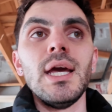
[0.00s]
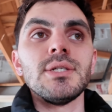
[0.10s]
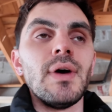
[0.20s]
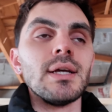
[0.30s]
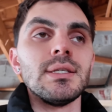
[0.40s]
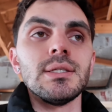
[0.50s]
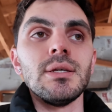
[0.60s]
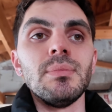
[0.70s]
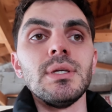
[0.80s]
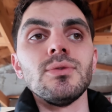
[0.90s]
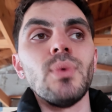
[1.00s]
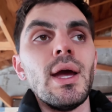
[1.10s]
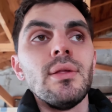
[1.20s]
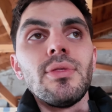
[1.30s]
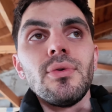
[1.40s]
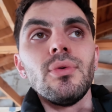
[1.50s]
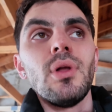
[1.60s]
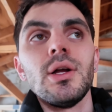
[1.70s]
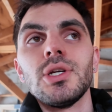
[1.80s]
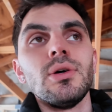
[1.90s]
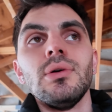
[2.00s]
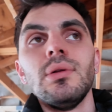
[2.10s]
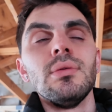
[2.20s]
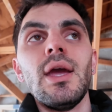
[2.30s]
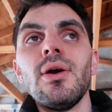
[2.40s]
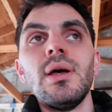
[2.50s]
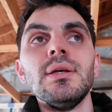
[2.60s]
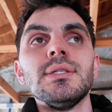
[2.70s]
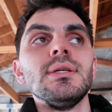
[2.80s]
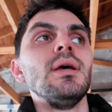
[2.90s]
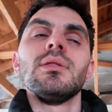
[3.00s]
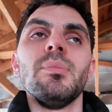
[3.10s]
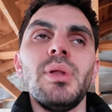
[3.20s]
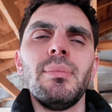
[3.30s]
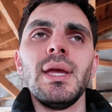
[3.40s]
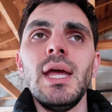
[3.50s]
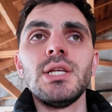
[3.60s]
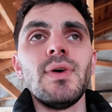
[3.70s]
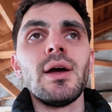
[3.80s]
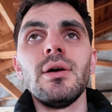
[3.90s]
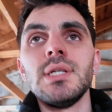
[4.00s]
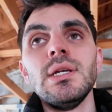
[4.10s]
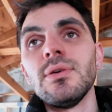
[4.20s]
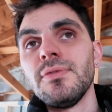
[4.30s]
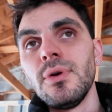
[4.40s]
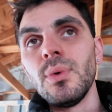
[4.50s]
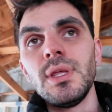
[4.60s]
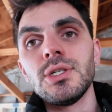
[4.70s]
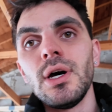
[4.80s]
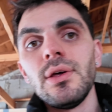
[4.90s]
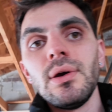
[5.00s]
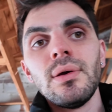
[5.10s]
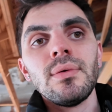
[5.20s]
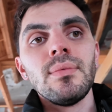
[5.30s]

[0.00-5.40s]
the HVAC system is ran through logical areas, the plumbing and HVAC aren't interfering with each other,